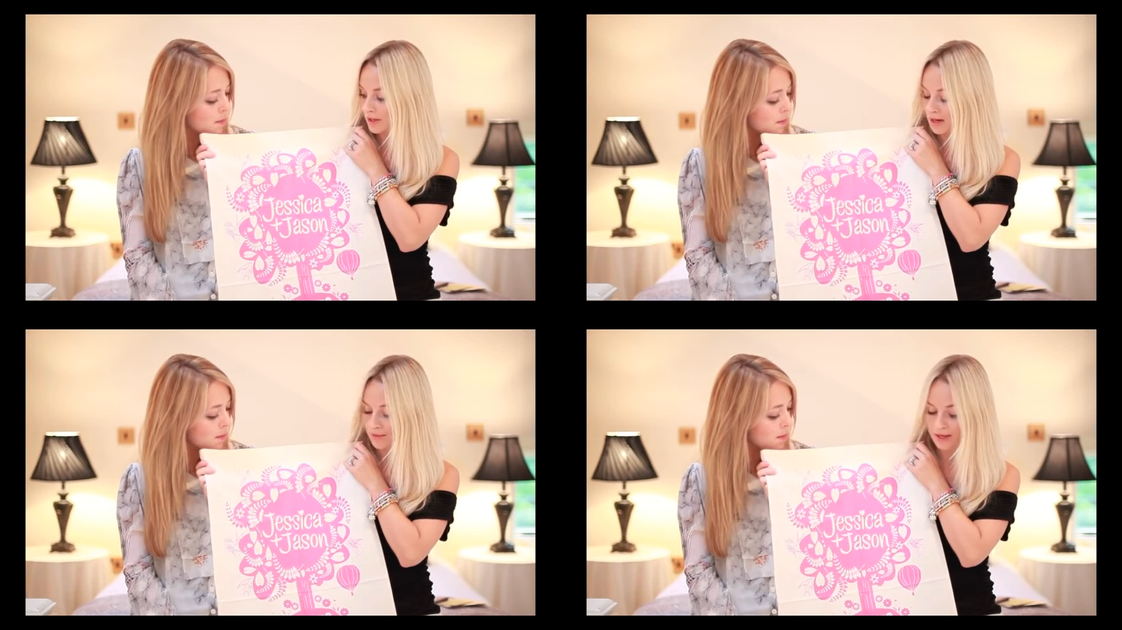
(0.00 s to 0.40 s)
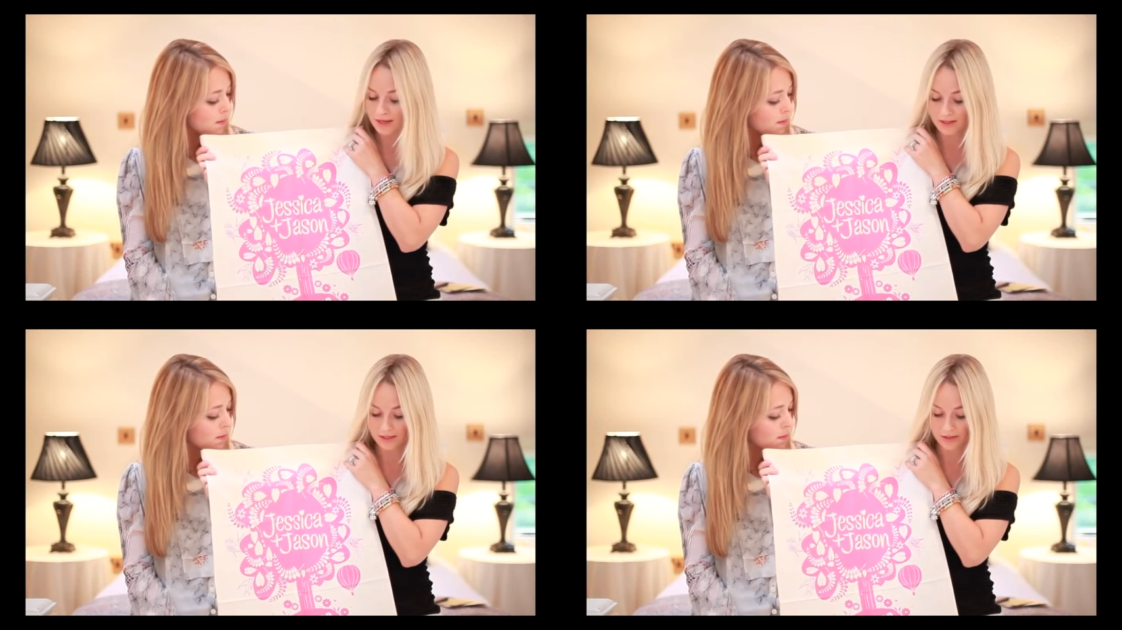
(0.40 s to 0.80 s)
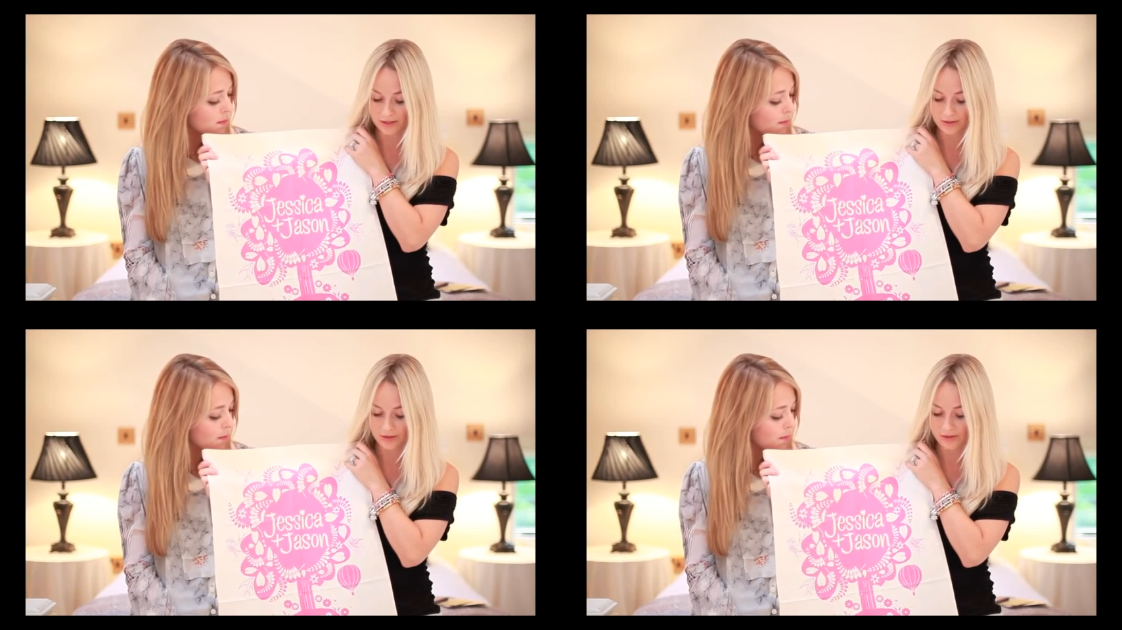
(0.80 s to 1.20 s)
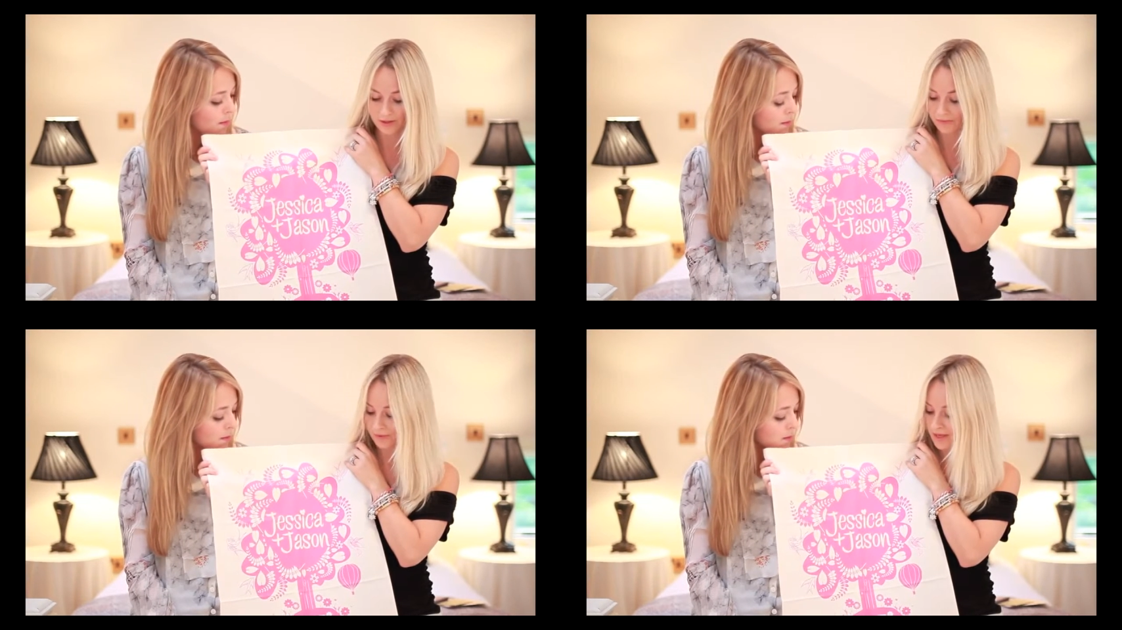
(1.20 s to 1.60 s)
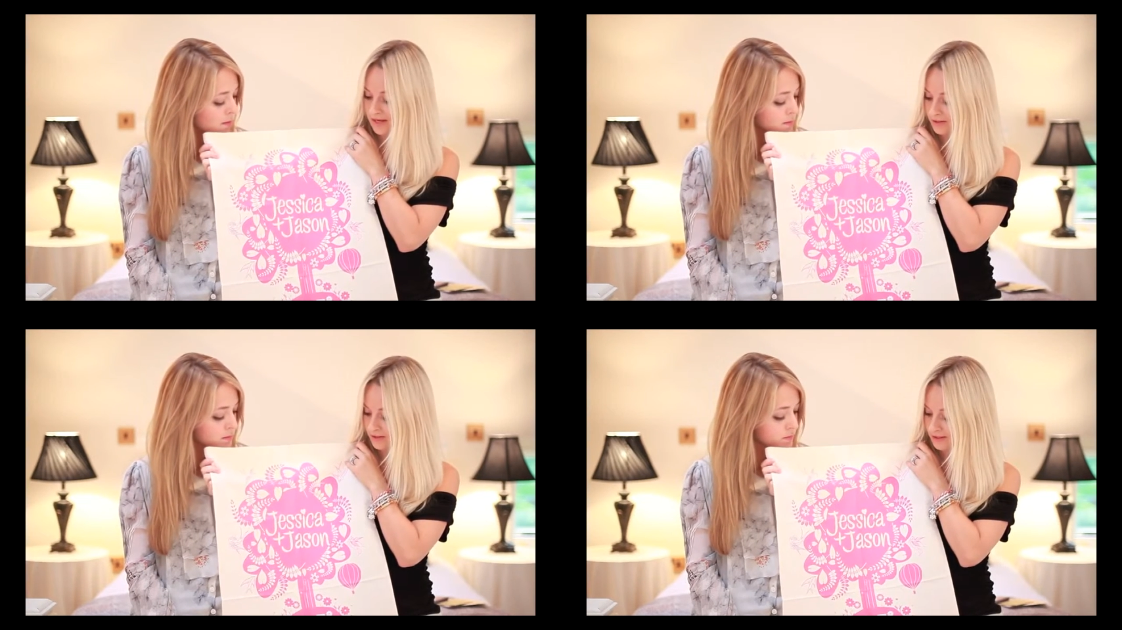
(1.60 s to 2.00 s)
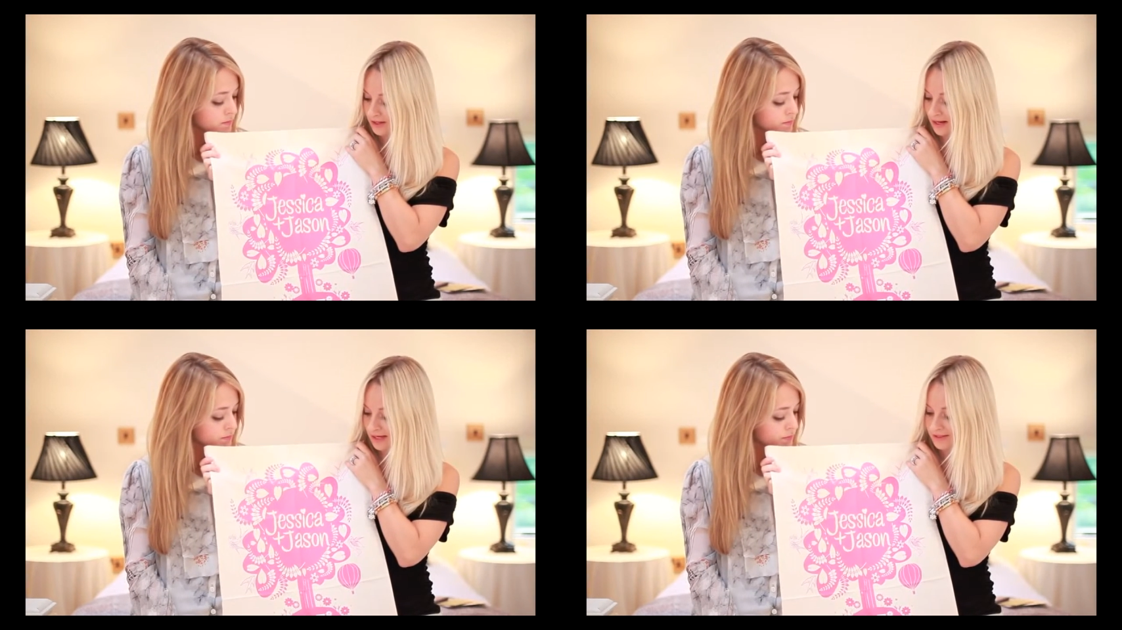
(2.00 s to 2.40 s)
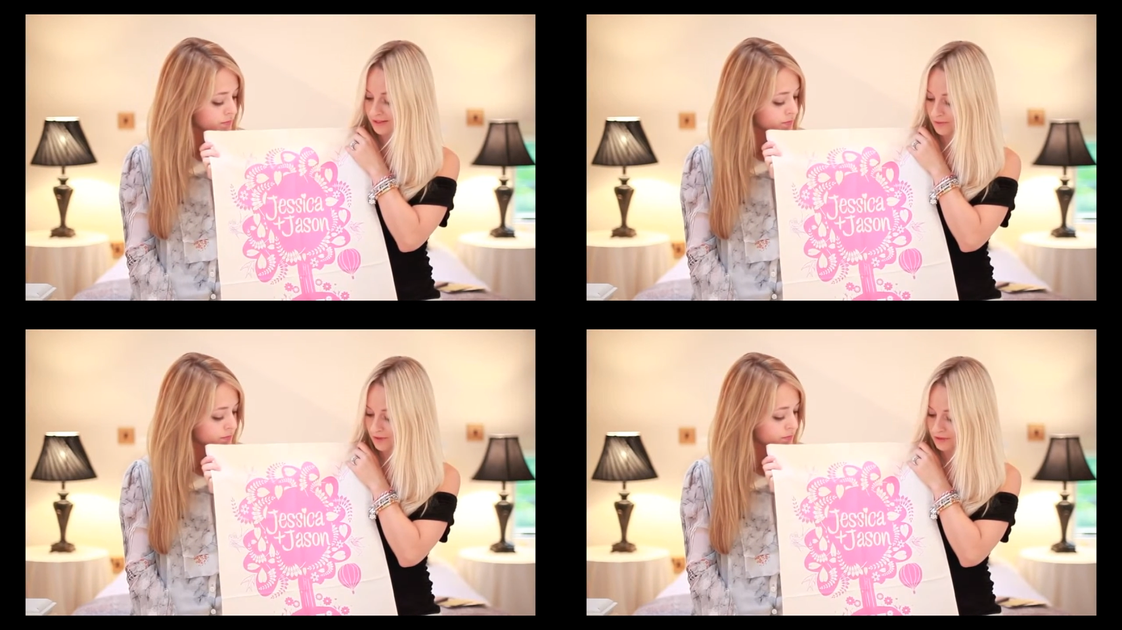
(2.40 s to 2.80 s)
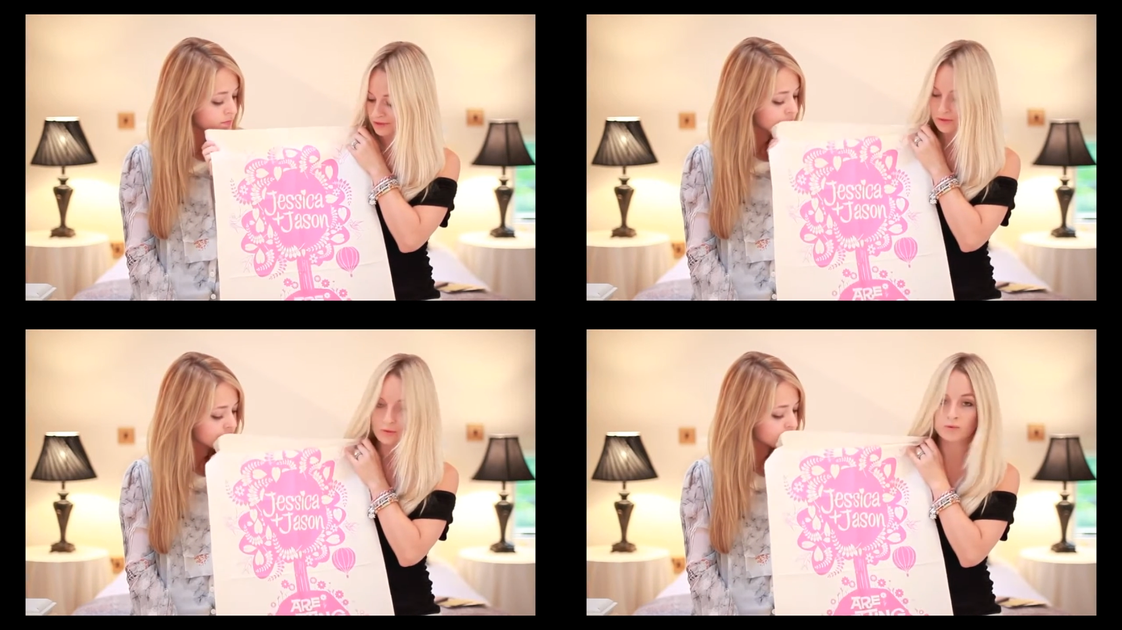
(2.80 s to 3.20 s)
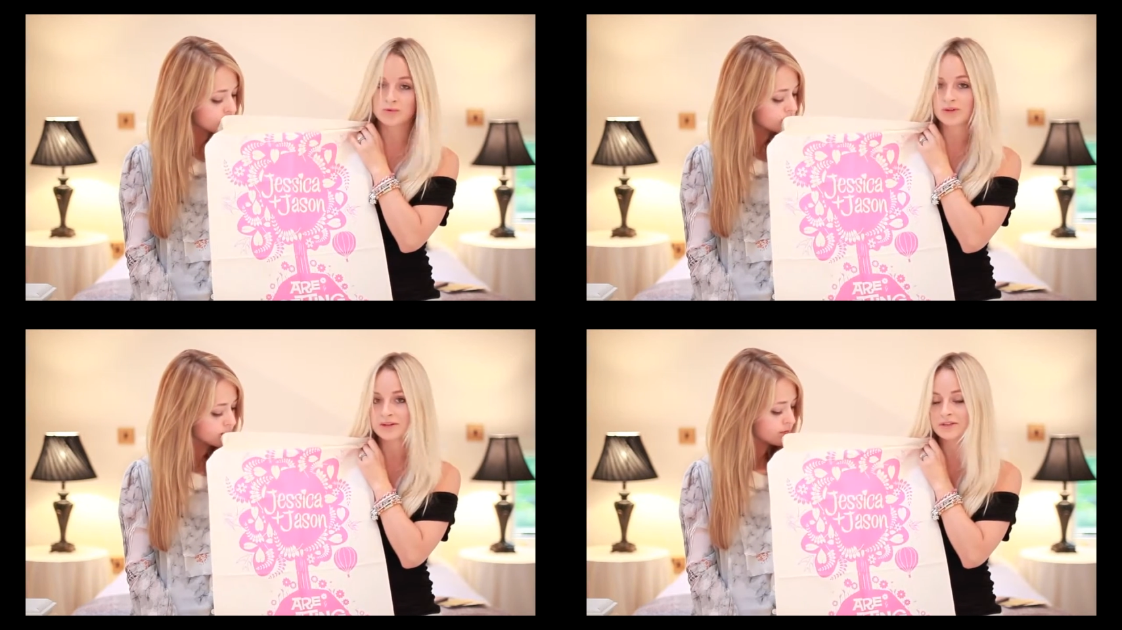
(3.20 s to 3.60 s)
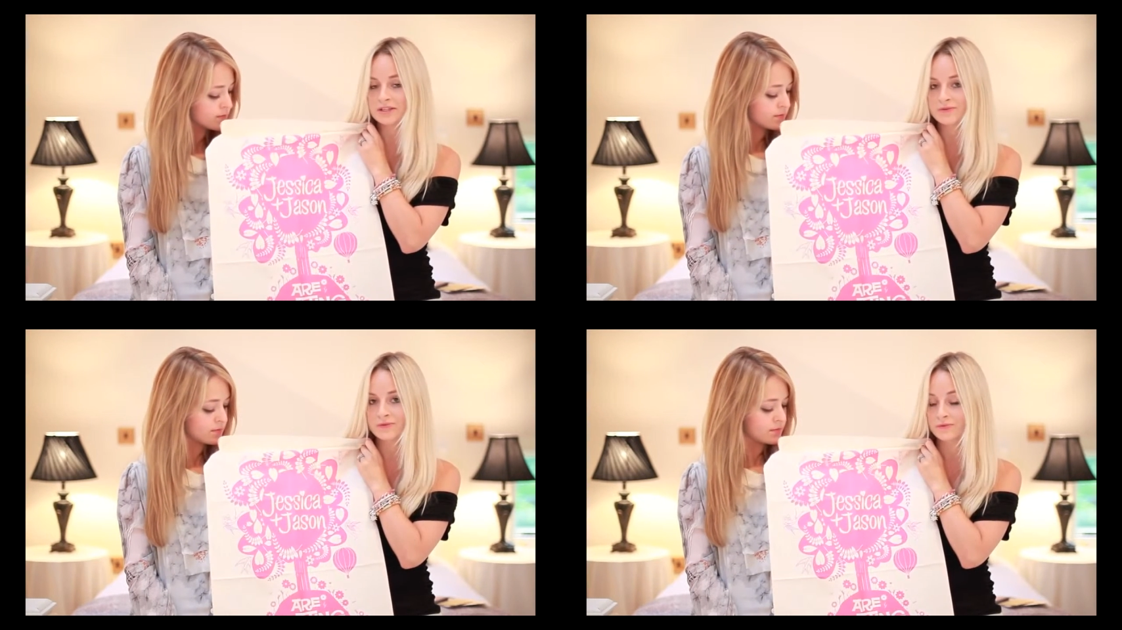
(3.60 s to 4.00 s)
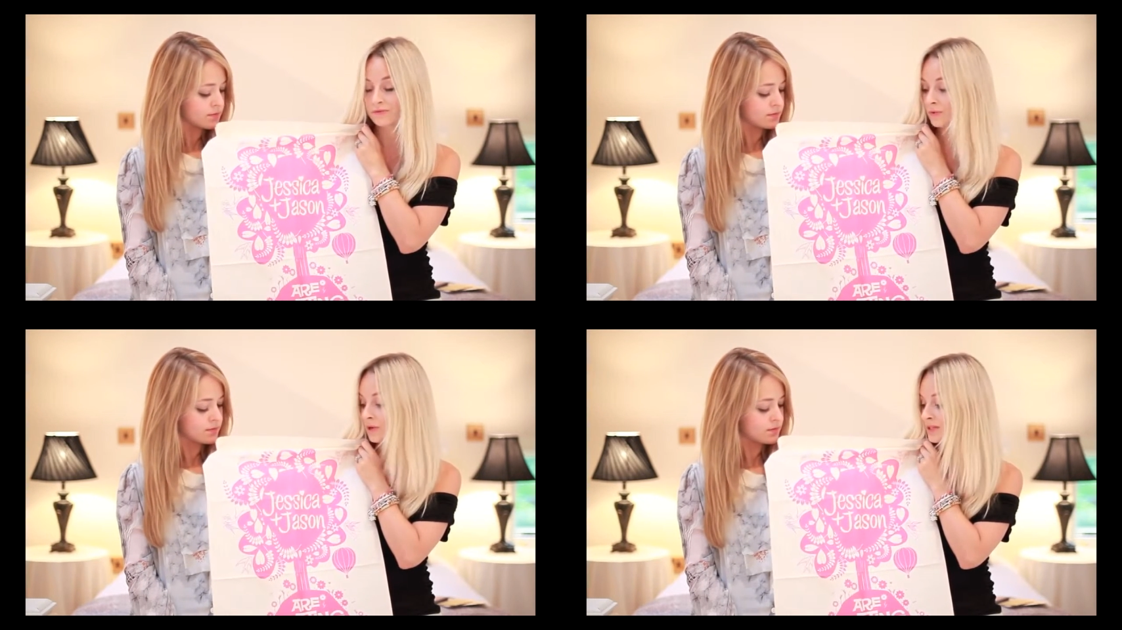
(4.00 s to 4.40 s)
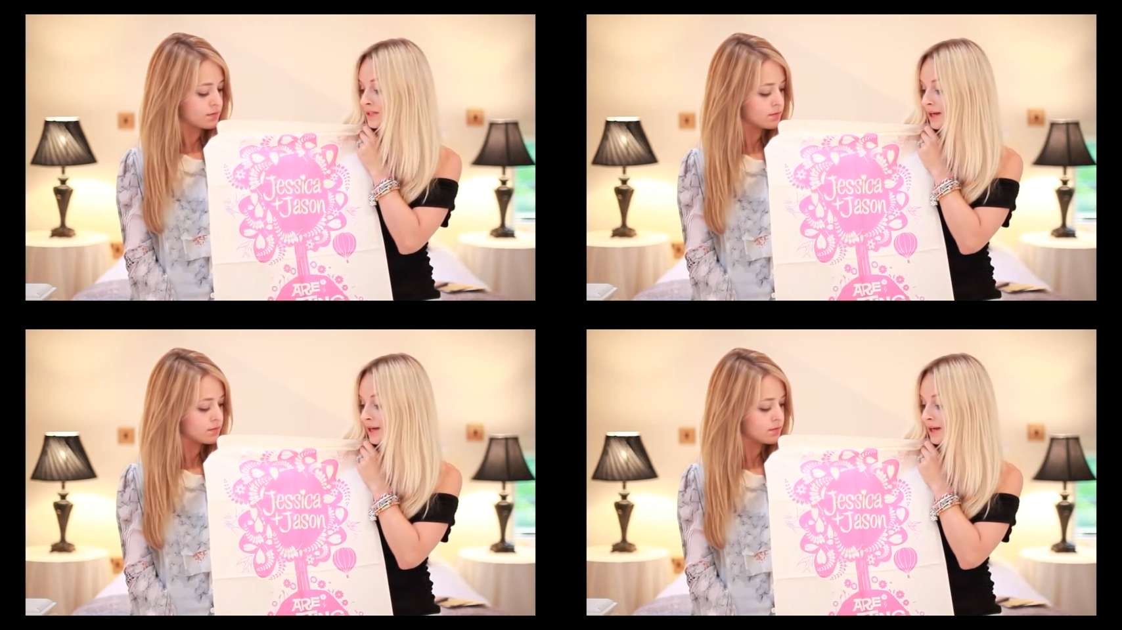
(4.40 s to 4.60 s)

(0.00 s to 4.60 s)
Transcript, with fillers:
Speaker 1: and then it kind of goes up from there, so there's a classic one. All three of these fall under